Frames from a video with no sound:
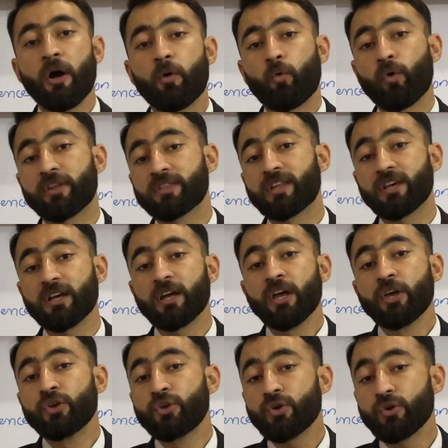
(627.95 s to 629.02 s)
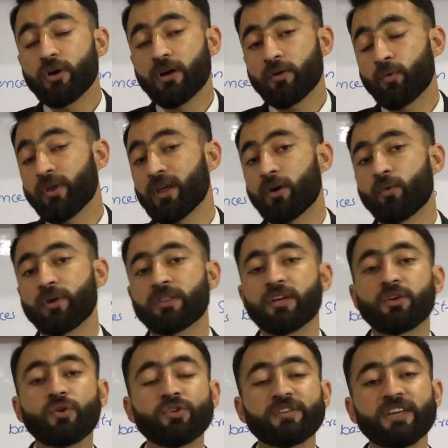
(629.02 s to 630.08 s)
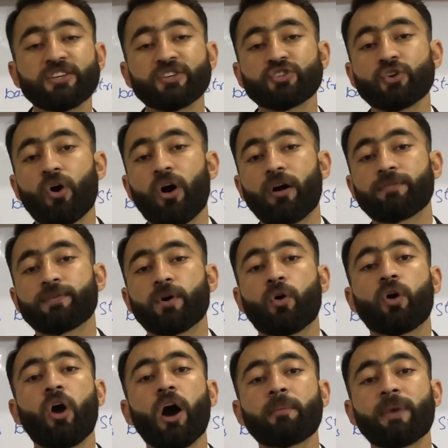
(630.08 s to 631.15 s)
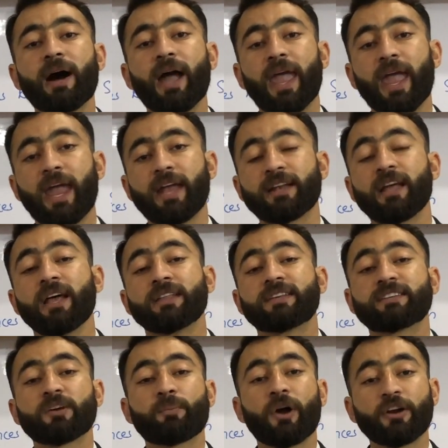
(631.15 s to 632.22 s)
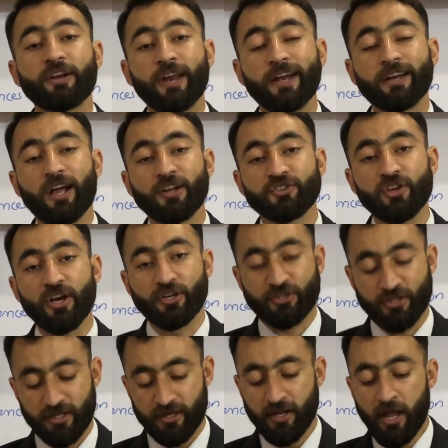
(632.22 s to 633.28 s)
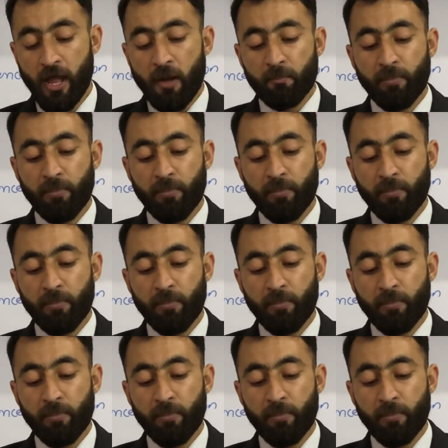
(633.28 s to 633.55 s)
with the usages of comma and the subordinate conjunction.